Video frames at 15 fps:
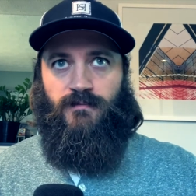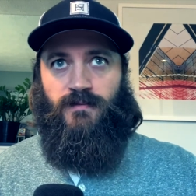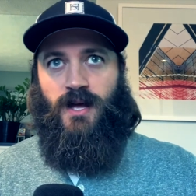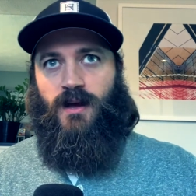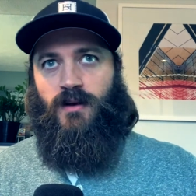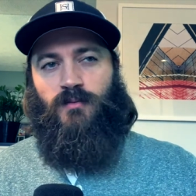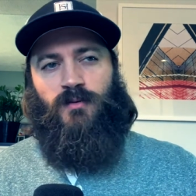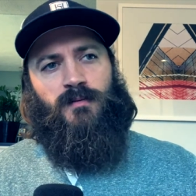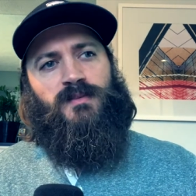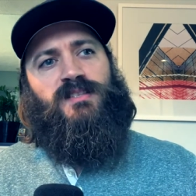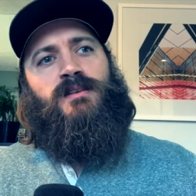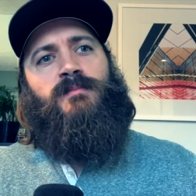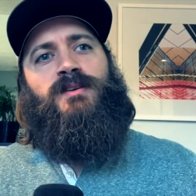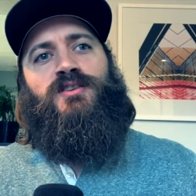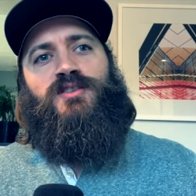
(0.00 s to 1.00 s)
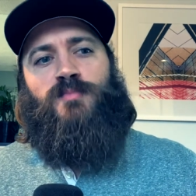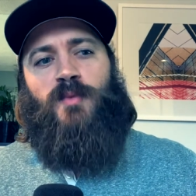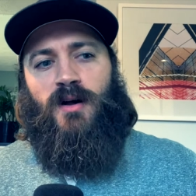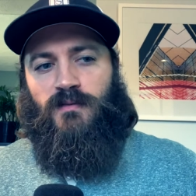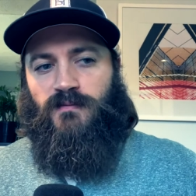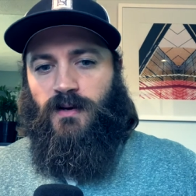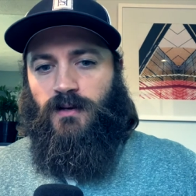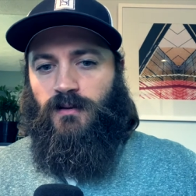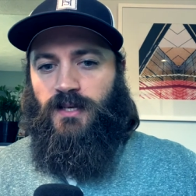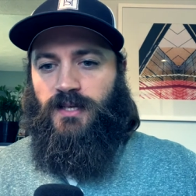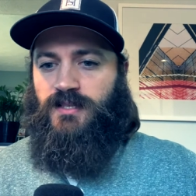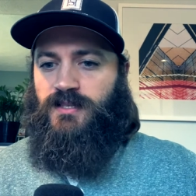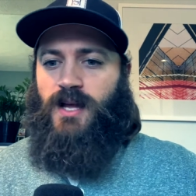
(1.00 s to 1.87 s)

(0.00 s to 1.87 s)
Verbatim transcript: Not, look, send me your Spotify links.